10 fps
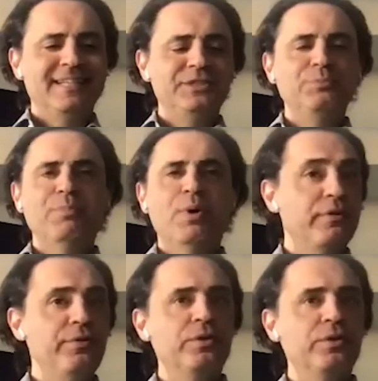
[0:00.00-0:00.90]
And
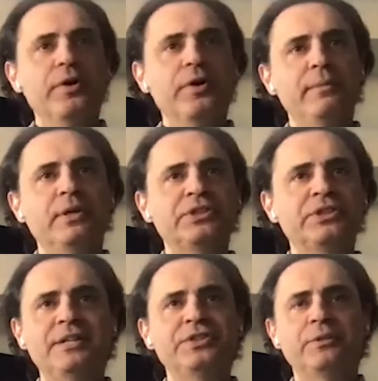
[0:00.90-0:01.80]
both of you are talking
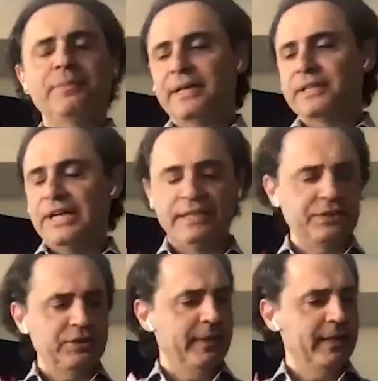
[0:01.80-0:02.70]
about challenger bank.
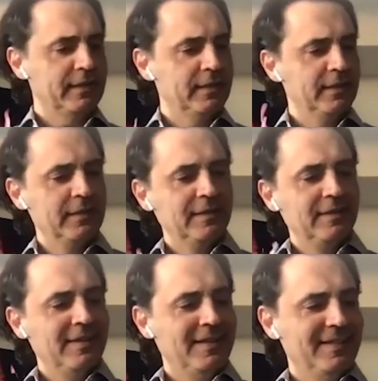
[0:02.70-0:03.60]

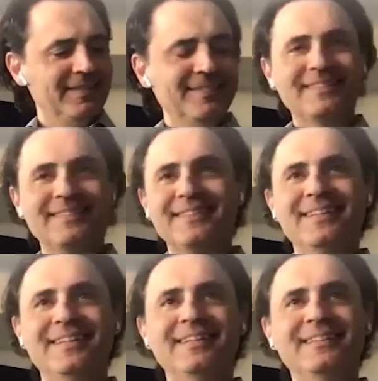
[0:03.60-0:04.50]
And
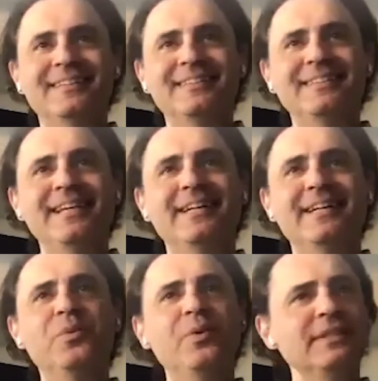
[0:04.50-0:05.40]

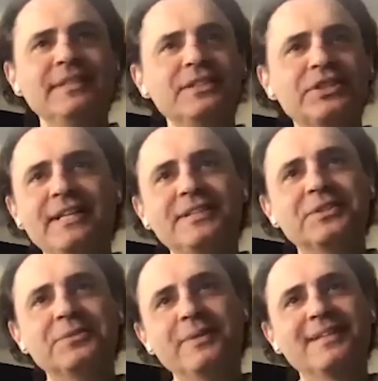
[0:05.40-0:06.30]
Dan, what is a
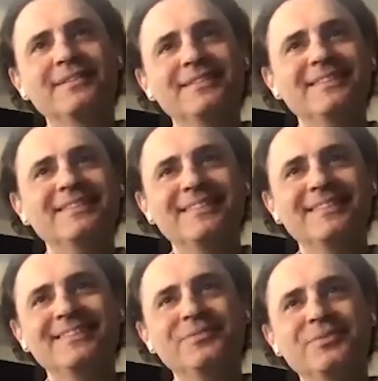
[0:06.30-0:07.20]
challenger bank?
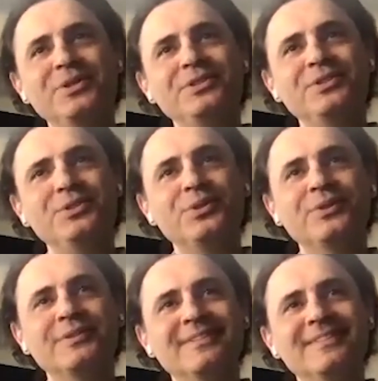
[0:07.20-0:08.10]
What is
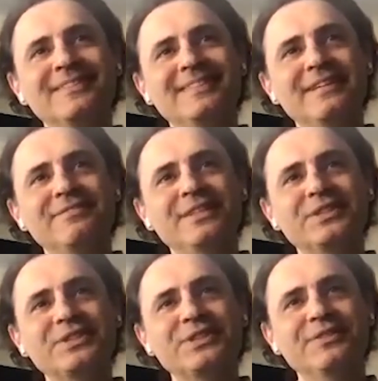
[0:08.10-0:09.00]
your
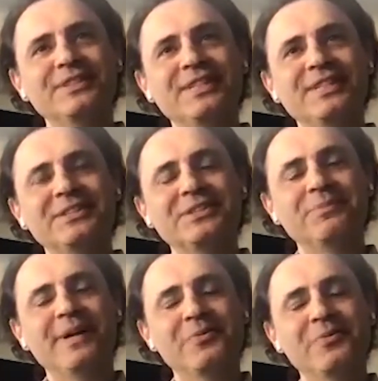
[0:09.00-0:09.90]
definition of a
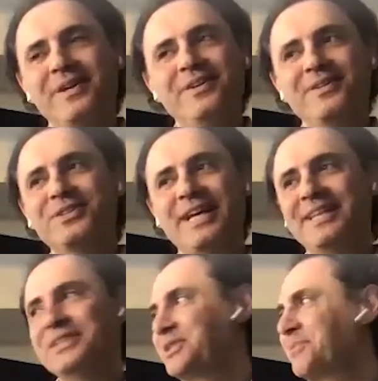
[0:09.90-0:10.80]
challenger bank? We hear
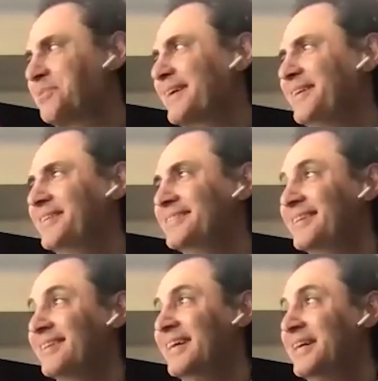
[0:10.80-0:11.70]
challenger bank
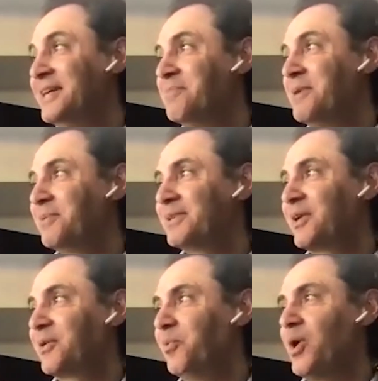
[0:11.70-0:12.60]
here and there,
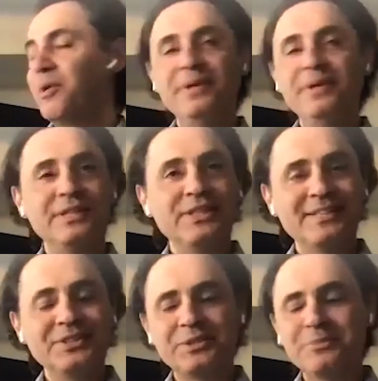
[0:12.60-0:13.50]
people that want to be
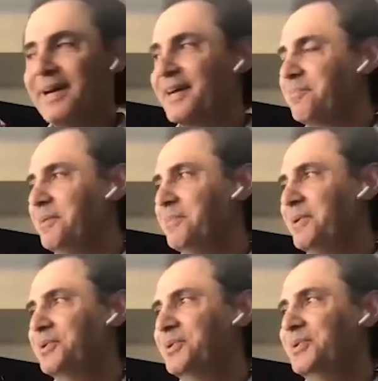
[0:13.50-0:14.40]
a challenger bank,
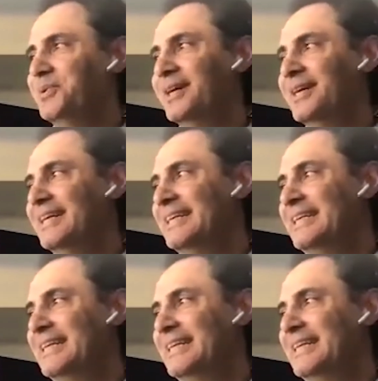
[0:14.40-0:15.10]
people who,